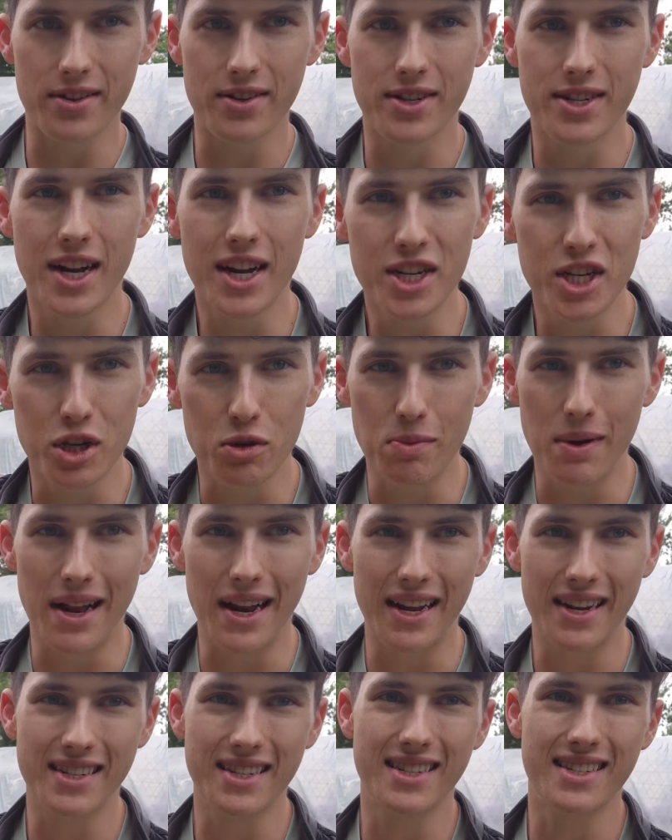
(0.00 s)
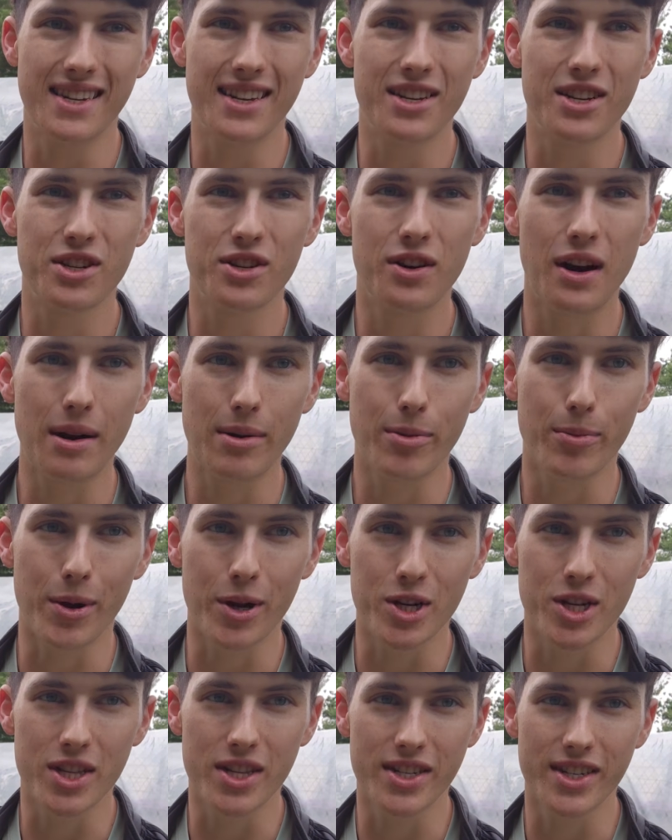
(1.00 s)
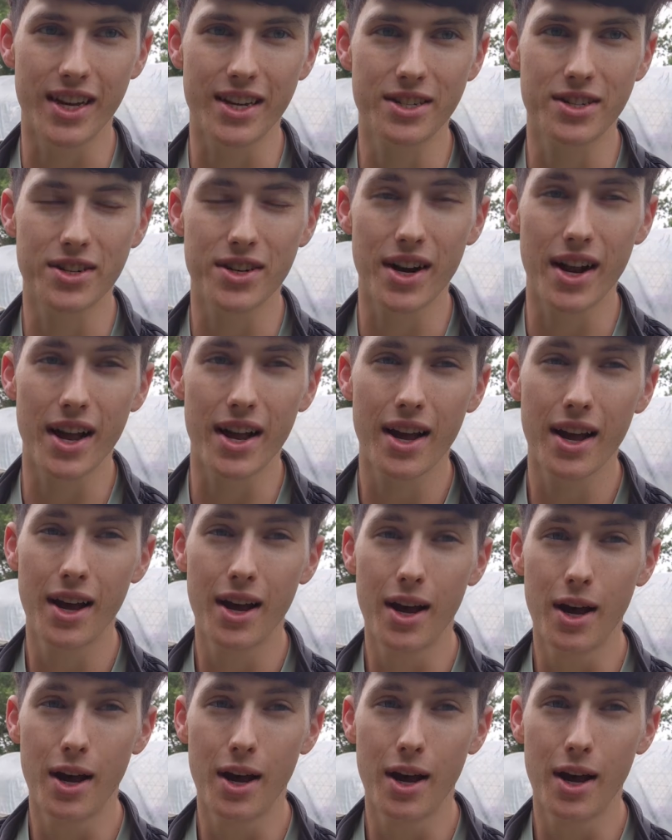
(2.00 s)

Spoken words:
There's not too many, so I did just grab a bunch of these yesterday,